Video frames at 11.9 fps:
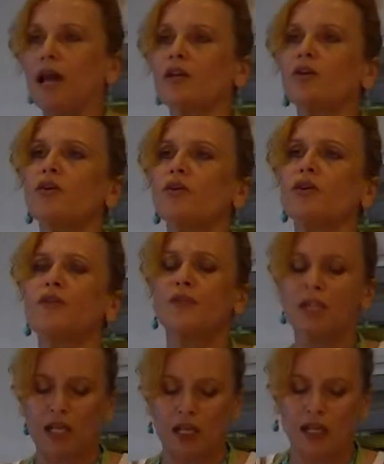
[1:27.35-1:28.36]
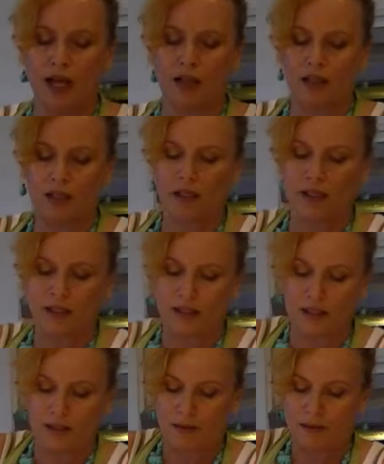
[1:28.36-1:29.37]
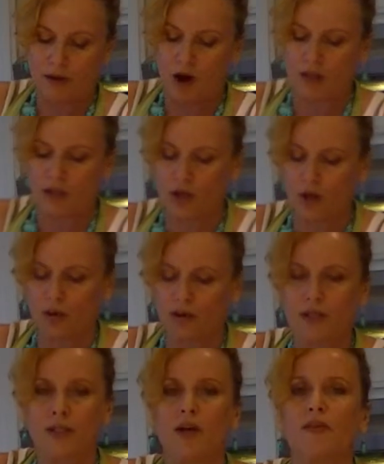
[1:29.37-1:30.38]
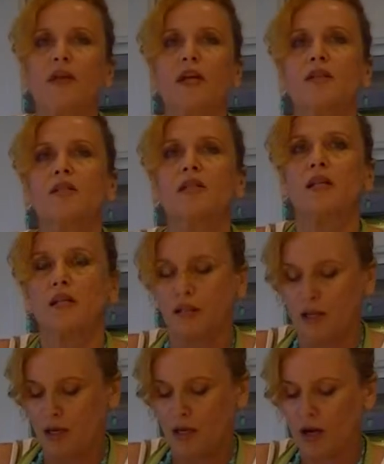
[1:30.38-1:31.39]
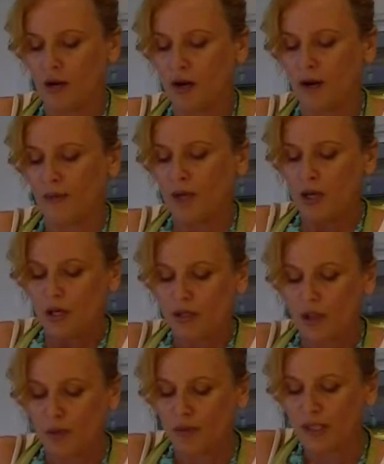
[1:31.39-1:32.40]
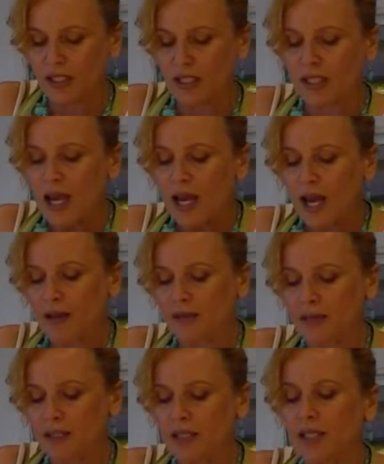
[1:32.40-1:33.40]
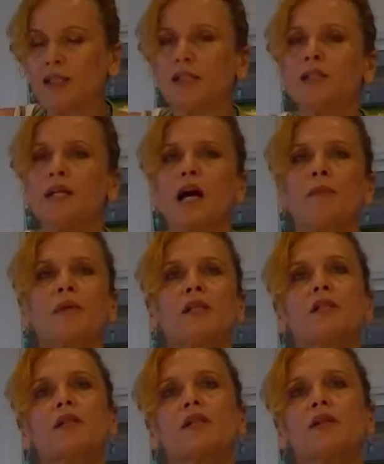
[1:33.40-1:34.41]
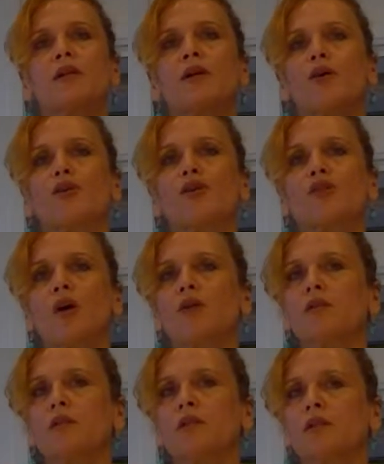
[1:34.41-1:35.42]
You've seen it at Costco where they sell the yeast in. Okay. So this is Diamond kosher salt.